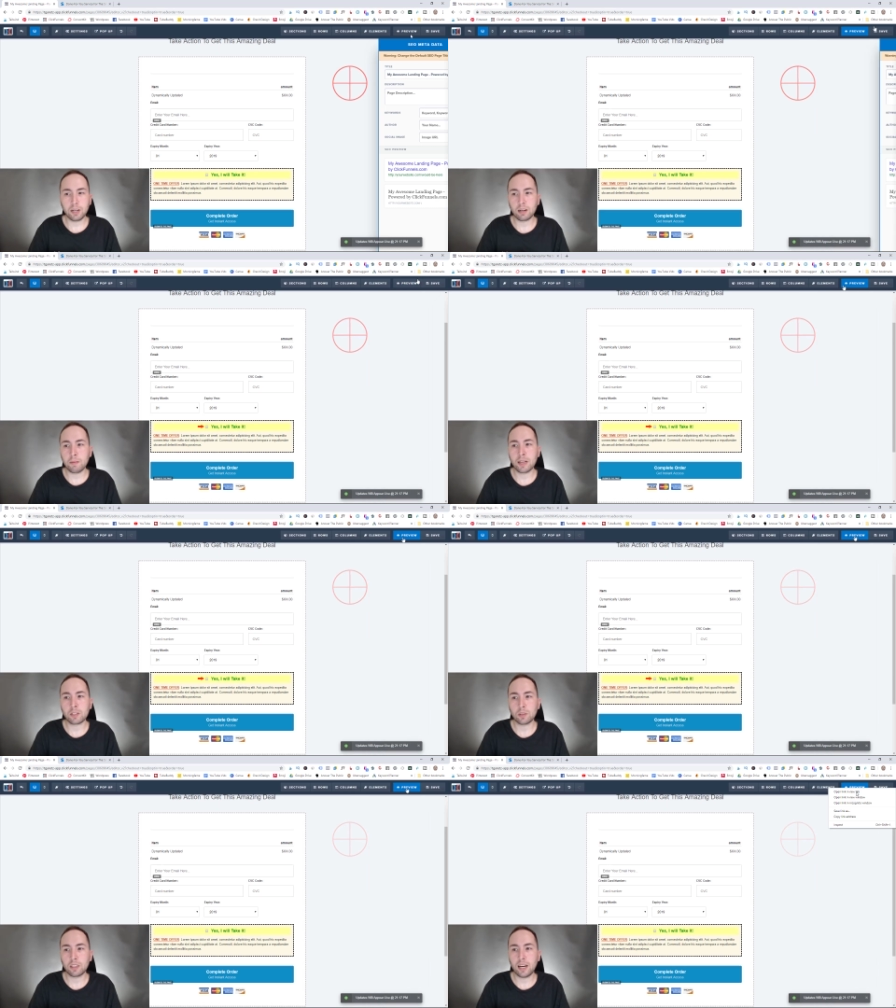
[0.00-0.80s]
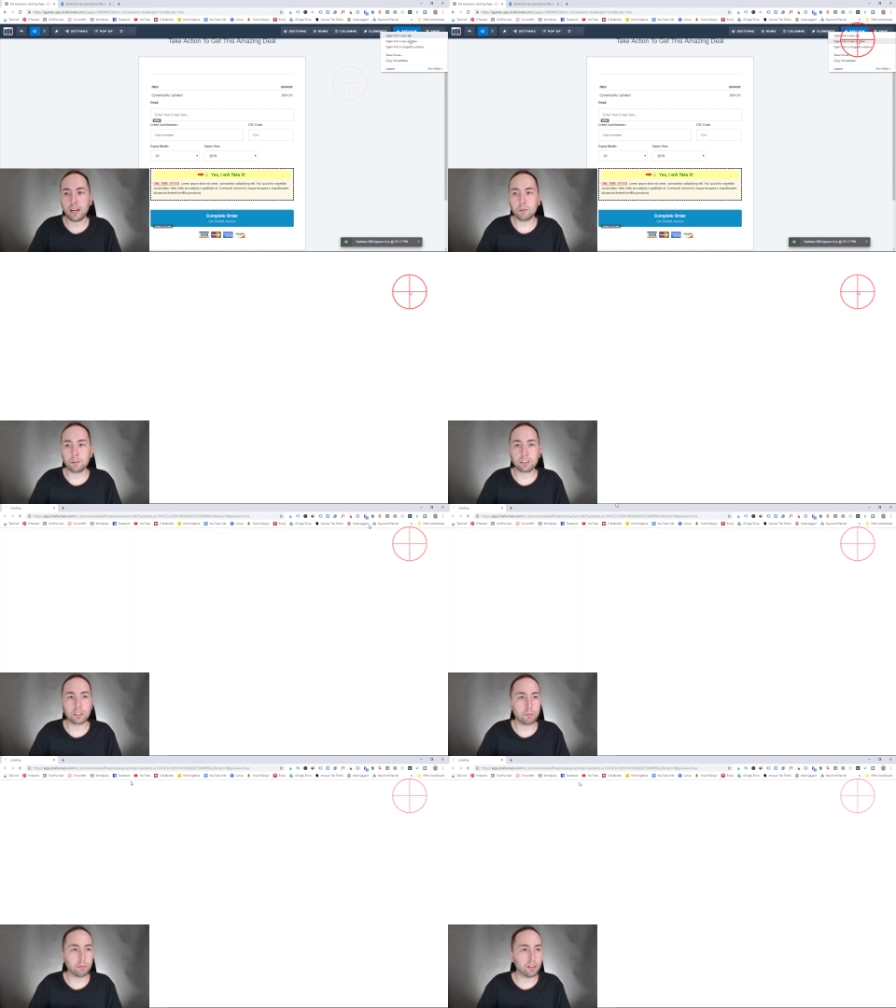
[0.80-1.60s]
I'm not gonna mess with that. We're
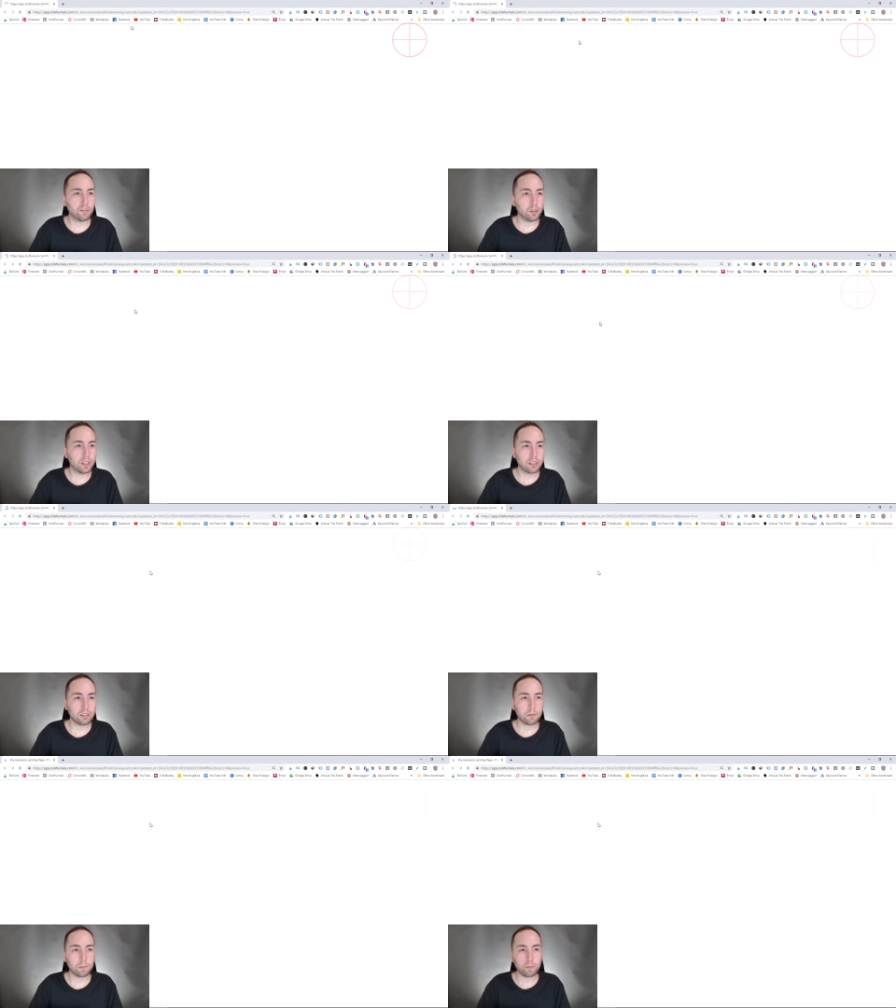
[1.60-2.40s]
just gonna preview this.